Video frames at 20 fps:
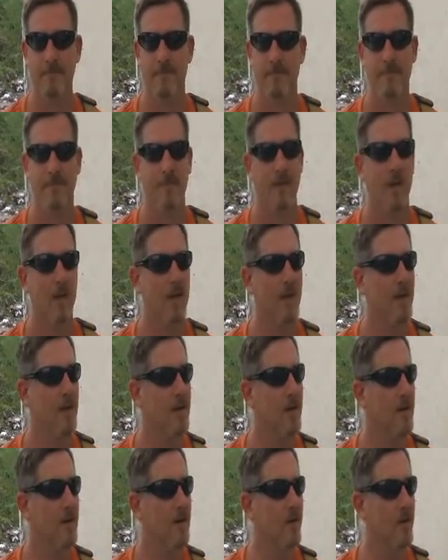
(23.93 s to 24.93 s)

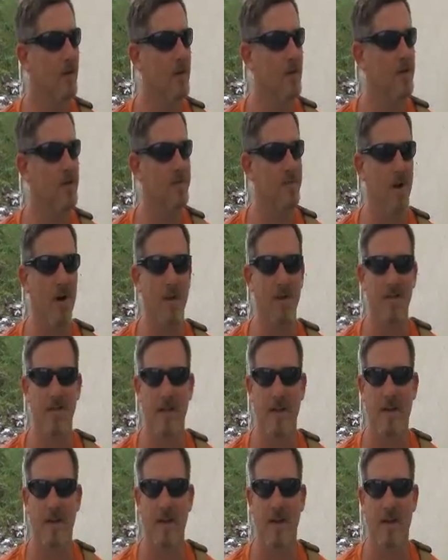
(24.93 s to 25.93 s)
We're in a small
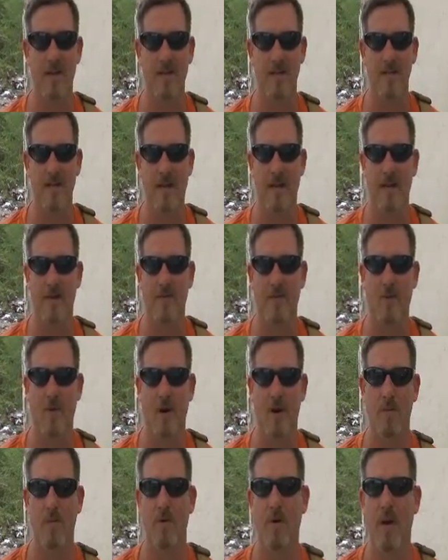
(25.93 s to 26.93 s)
town outside of
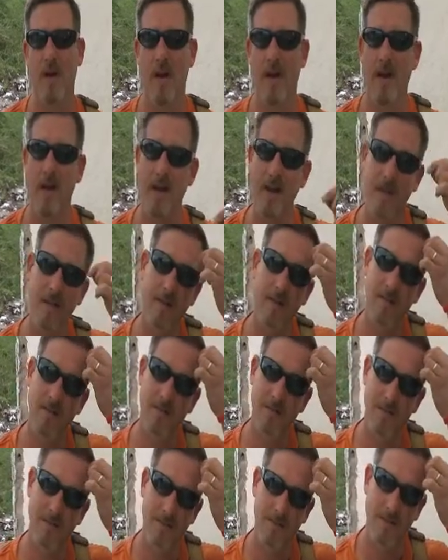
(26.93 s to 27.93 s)
Orphanage
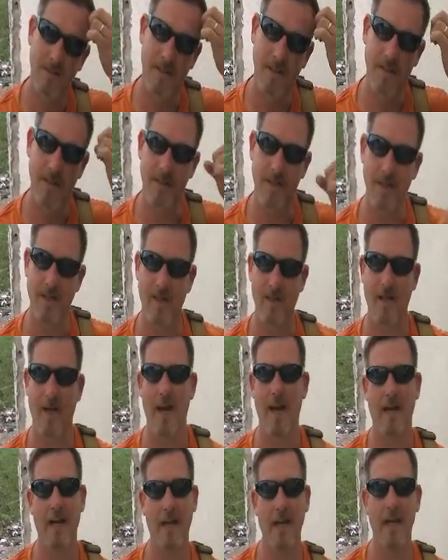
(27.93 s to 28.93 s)
in
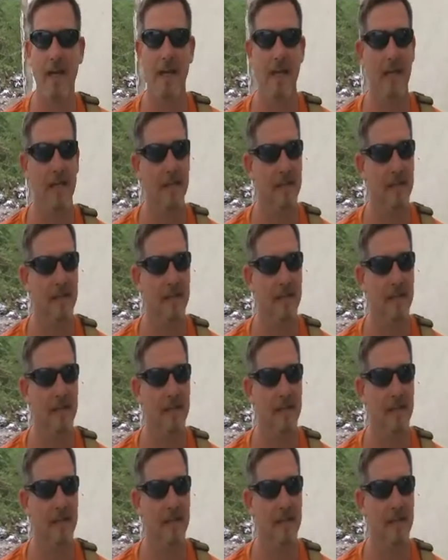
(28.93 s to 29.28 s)
Haiti.